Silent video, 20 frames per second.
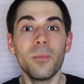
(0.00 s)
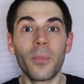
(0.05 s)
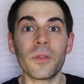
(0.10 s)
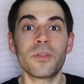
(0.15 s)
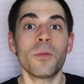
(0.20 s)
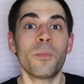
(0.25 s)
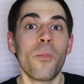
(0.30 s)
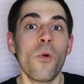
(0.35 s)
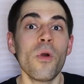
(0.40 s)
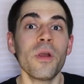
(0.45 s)

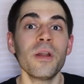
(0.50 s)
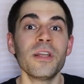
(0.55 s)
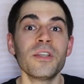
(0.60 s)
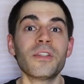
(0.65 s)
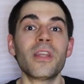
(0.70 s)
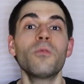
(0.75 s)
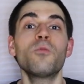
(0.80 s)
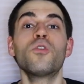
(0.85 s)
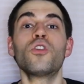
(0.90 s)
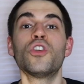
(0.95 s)
But the point
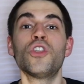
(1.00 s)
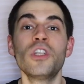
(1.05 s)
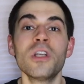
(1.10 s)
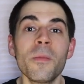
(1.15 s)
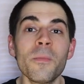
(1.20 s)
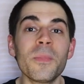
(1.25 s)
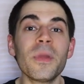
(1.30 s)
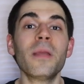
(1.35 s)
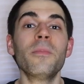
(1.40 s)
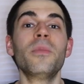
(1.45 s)
is that we're
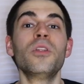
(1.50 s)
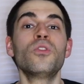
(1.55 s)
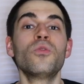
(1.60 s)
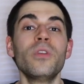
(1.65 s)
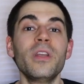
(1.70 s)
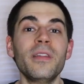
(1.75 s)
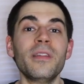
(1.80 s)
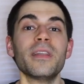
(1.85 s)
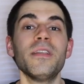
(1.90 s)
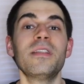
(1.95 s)
jumping
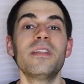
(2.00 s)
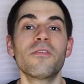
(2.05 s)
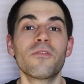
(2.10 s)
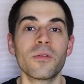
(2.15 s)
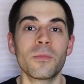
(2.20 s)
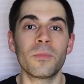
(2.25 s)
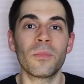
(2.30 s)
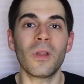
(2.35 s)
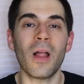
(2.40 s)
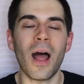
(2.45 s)
between these
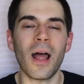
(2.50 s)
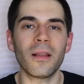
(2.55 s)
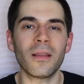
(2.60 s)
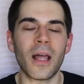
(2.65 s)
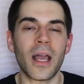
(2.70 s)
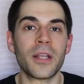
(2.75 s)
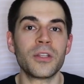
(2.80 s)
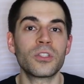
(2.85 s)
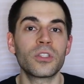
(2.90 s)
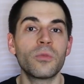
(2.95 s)
different plot
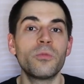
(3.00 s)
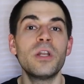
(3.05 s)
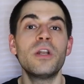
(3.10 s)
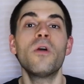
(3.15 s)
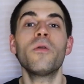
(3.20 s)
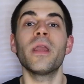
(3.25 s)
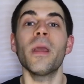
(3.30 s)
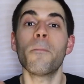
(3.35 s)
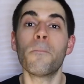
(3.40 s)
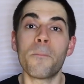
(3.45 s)
lines so we
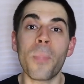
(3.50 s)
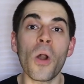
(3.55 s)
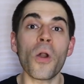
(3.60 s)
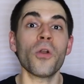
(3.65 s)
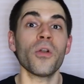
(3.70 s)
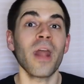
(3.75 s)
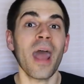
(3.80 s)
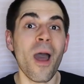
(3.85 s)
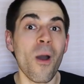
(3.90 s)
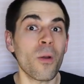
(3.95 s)
don't get
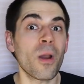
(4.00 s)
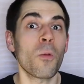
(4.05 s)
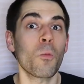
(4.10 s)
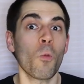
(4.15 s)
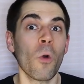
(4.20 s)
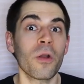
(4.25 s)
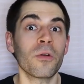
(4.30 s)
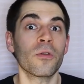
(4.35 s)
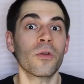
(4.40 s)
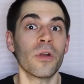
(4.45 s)
burned out
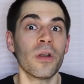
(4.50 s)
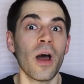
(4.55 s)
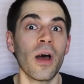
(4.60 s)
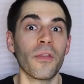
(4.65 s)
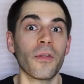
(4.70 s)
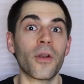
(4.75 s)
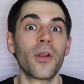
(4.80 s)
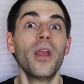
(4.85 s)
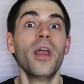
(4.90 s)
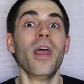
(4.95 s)
on one or
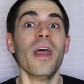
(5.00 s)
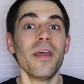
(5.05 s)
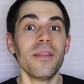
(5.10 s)
another.